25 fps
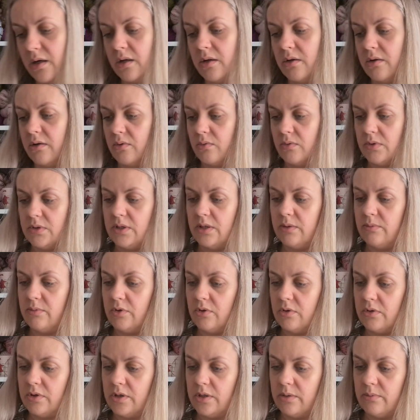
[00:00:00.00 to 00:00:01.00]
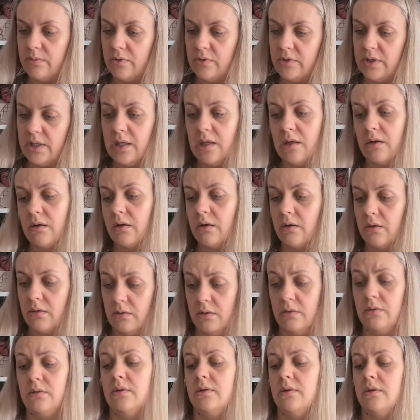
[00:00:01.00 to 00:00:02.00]
don't know what I'm talking about here.
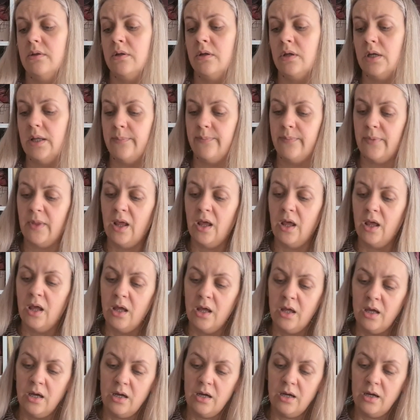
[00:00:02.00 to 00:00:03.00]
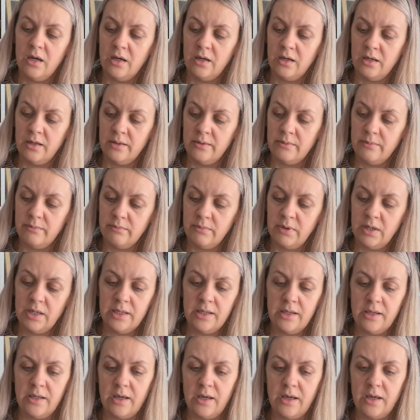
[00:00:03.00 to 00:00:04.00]
Nani. My
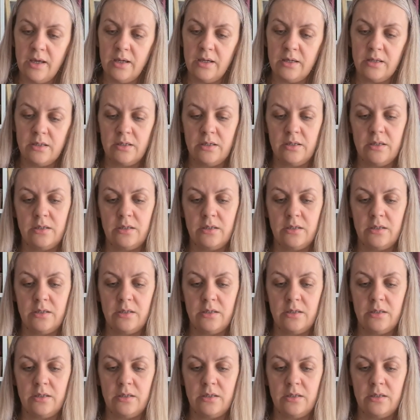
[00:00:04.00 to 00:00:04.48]
yak